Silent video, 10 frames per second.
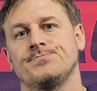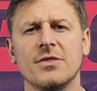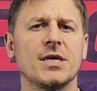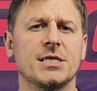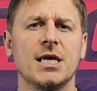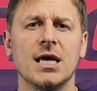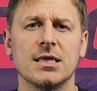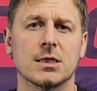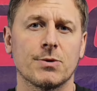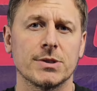This year,
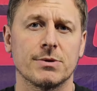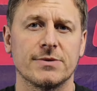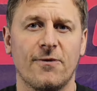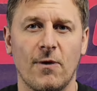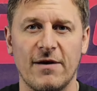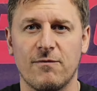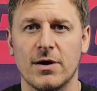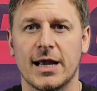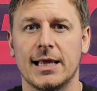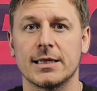the 2024
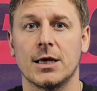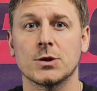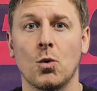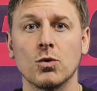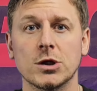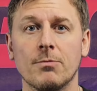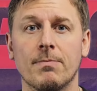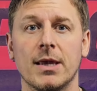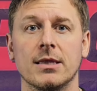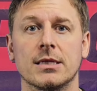F1 calendar has also
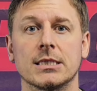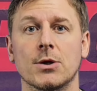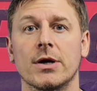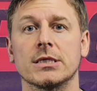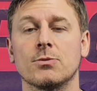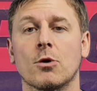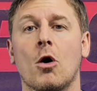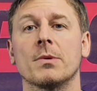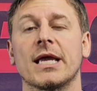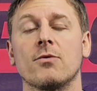been designed to
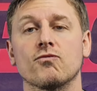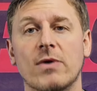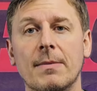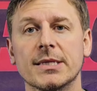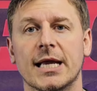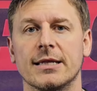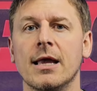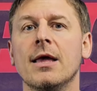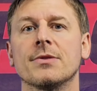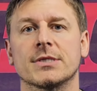accommodate Ramadan,
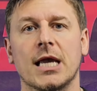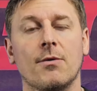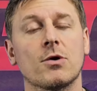the sacred